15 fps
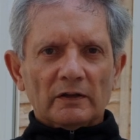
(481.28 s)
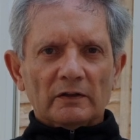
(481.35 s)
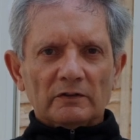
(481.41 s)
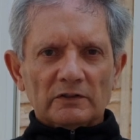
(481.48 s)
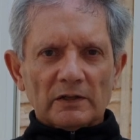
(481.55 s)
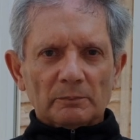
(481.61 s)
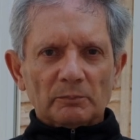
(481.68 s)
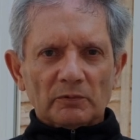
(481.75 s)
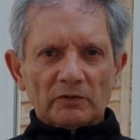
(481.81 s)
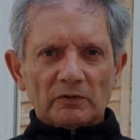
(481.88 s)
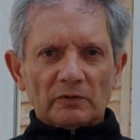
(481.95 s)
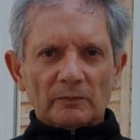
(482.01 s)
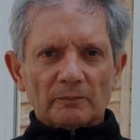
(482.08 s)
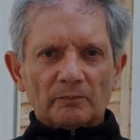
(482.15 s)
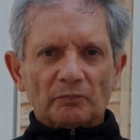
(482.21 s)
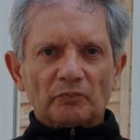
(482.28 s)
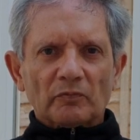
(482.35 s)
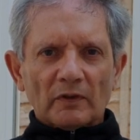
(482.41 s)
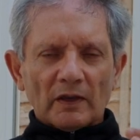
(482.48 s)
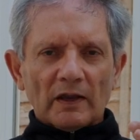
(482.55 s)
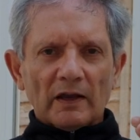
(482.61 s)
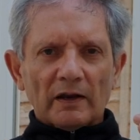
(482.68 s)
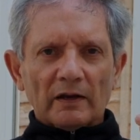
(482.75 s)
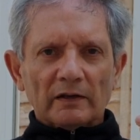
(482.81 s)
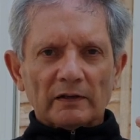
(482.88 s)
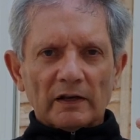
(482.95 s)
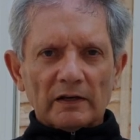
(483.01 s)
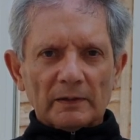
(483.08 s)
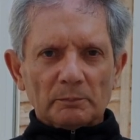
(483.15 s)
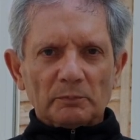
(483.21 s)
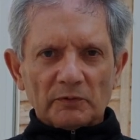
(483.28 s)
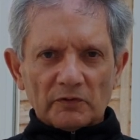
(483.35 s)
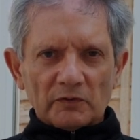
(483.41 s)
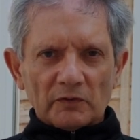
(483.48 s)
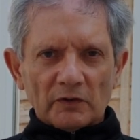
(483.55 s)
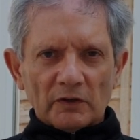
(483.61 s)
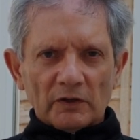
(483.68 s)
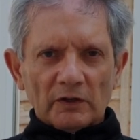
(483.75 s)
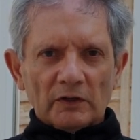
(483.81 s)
tips and clips